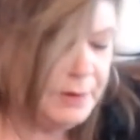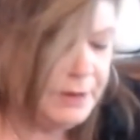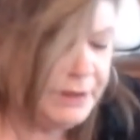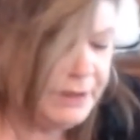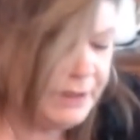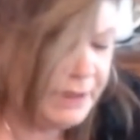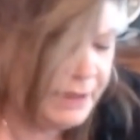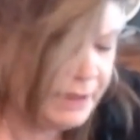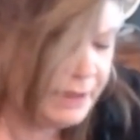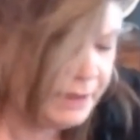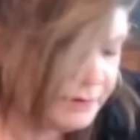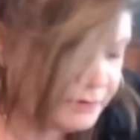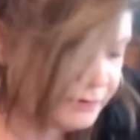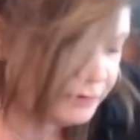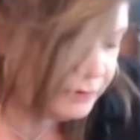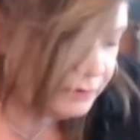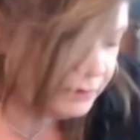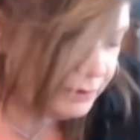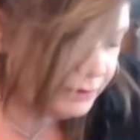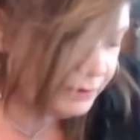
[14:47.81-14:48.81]
needed to
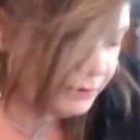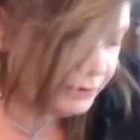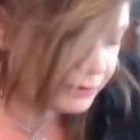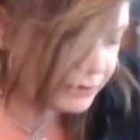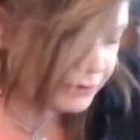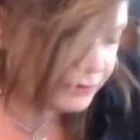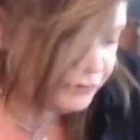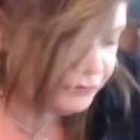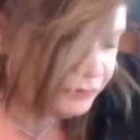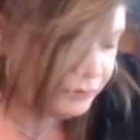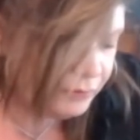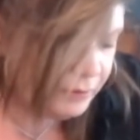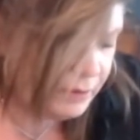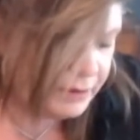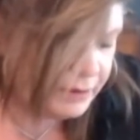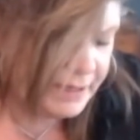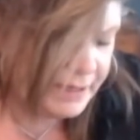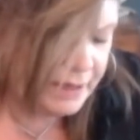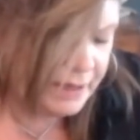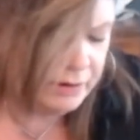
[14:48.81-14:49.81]
learn to control.
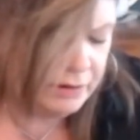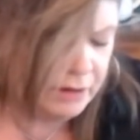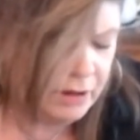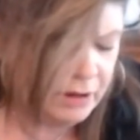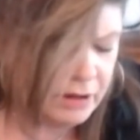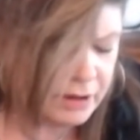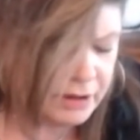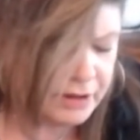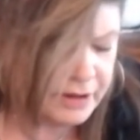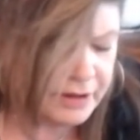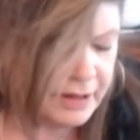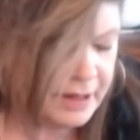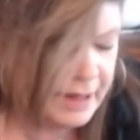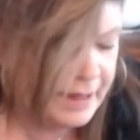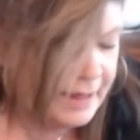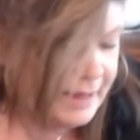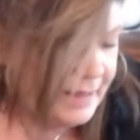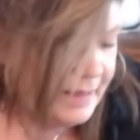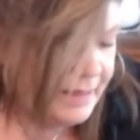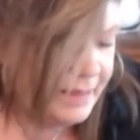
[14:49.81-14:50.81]
Now look,
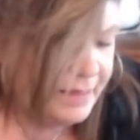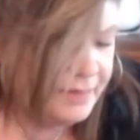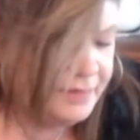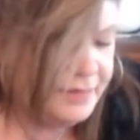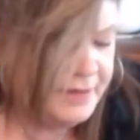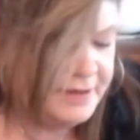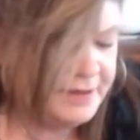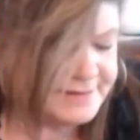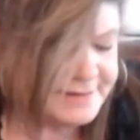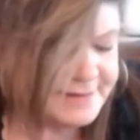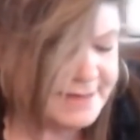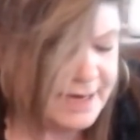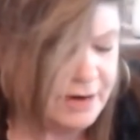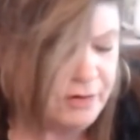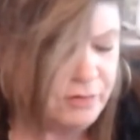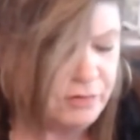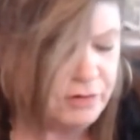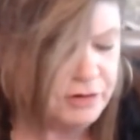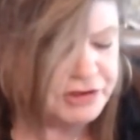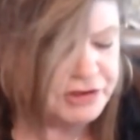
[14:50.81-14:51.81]
the
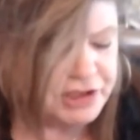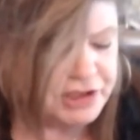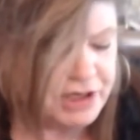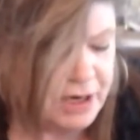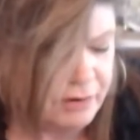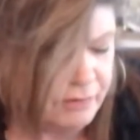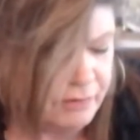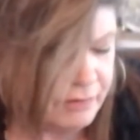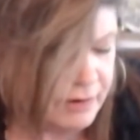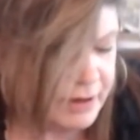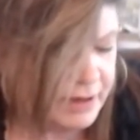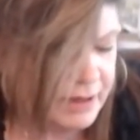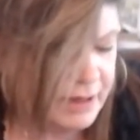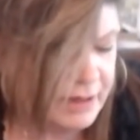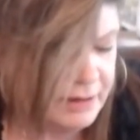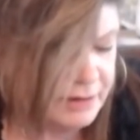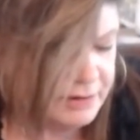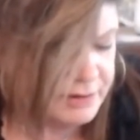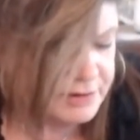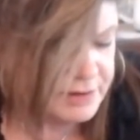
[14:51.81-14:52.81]
sacral chakra
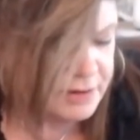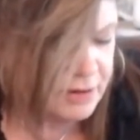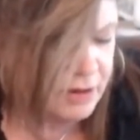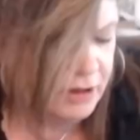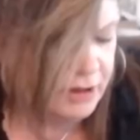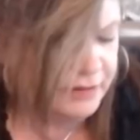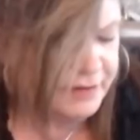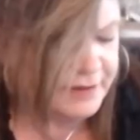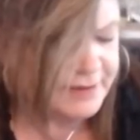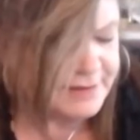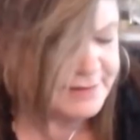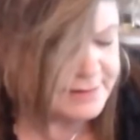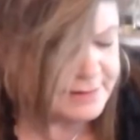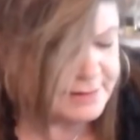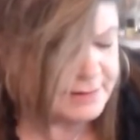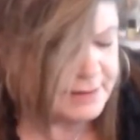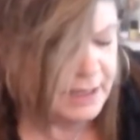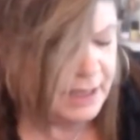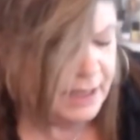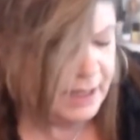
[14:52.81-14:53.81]
colors, all
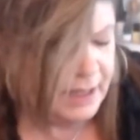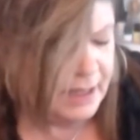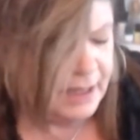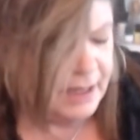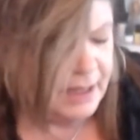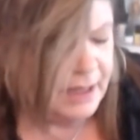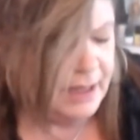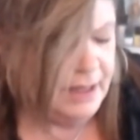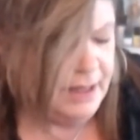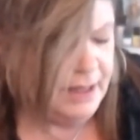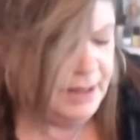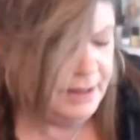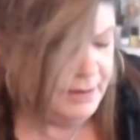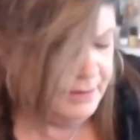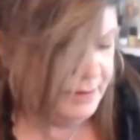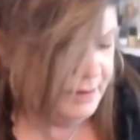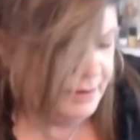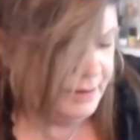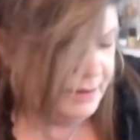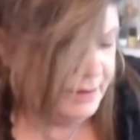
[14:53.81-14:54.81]
these, uh,
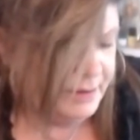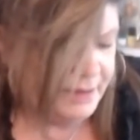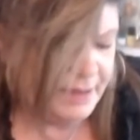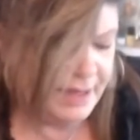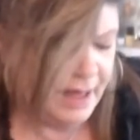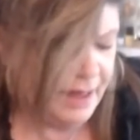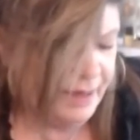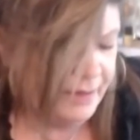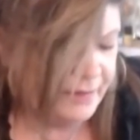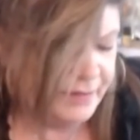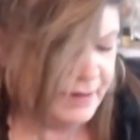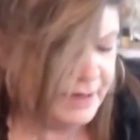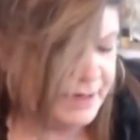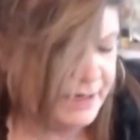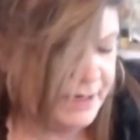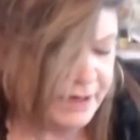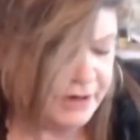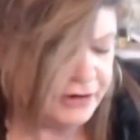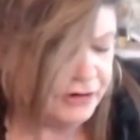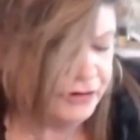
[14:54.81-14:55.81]
yeah, they
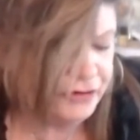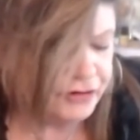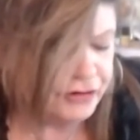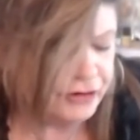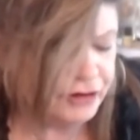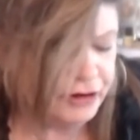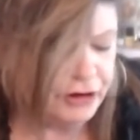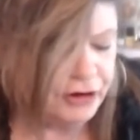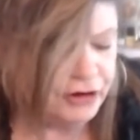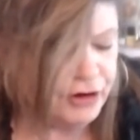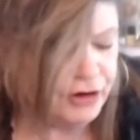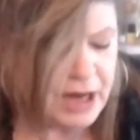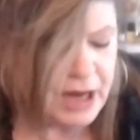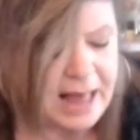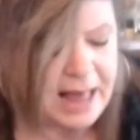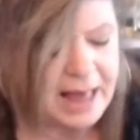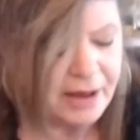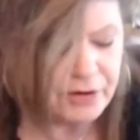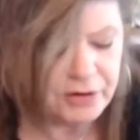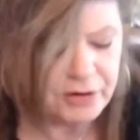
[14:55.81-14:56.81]
needed to learn
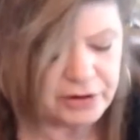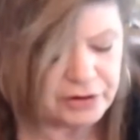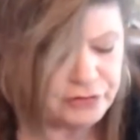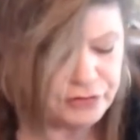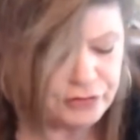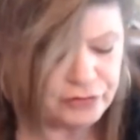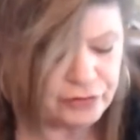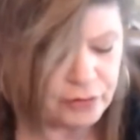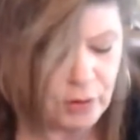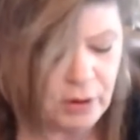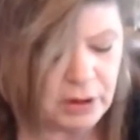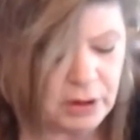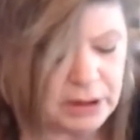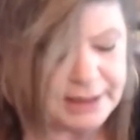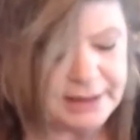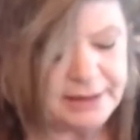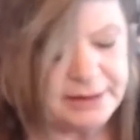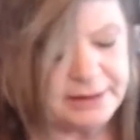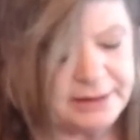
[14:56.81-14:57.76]
how to control it.